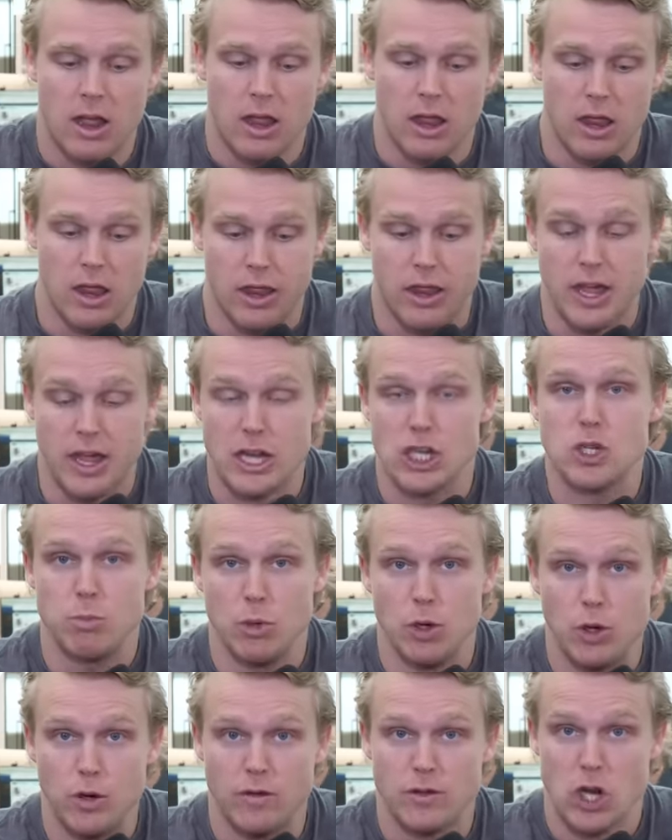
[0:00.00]
This
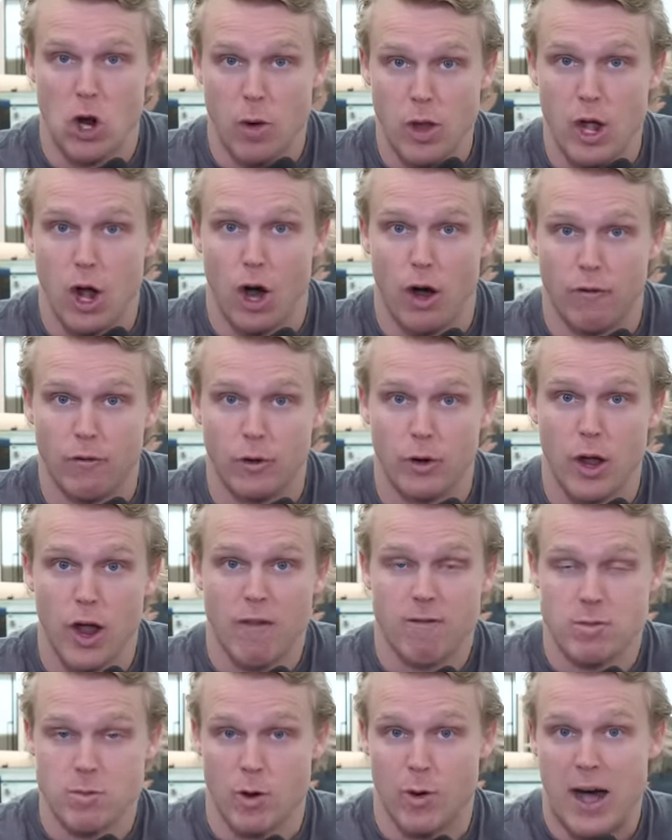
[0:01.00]
move, Tony Alford
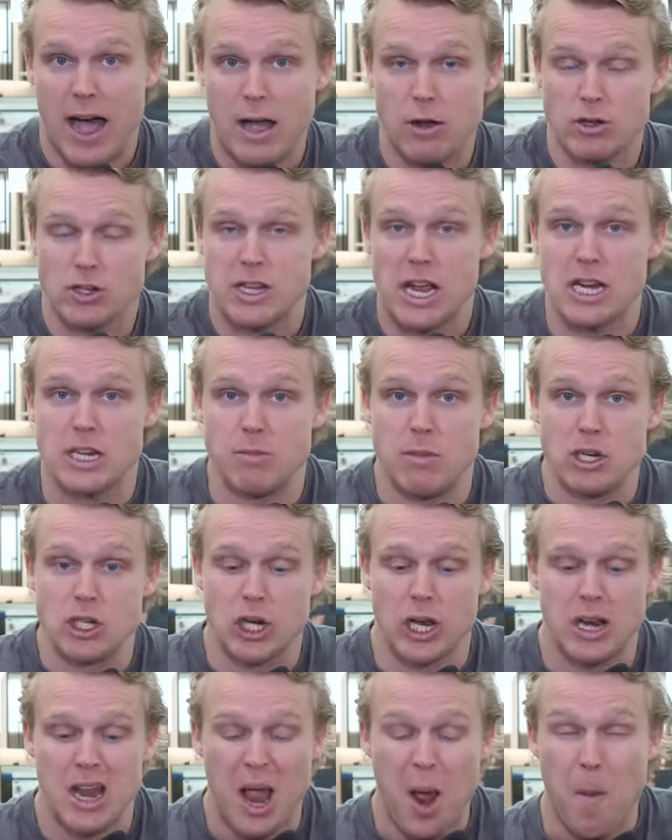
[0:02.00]
from Ohio State to
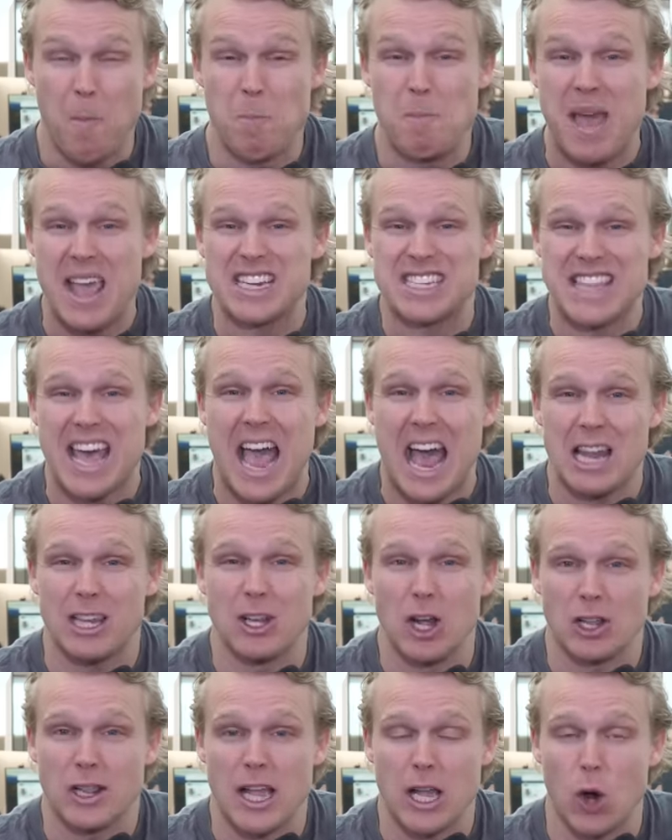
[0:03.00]
Michigan, makes that
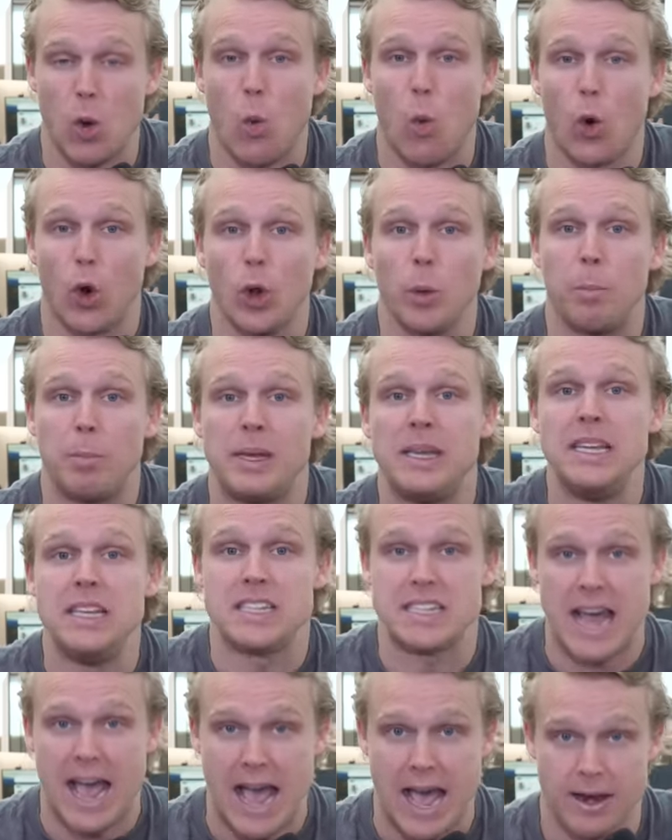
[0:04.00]
look like a world
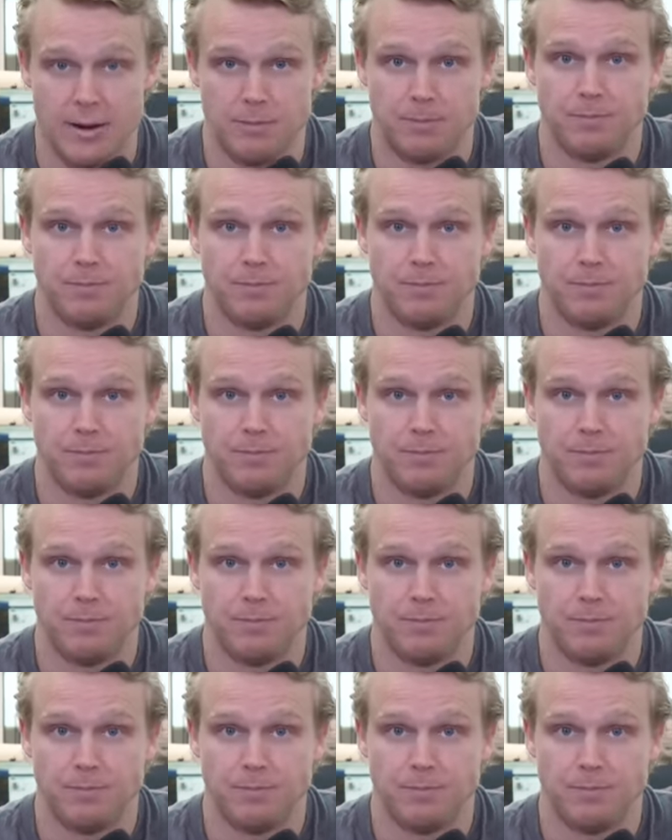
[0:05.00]
peace ad.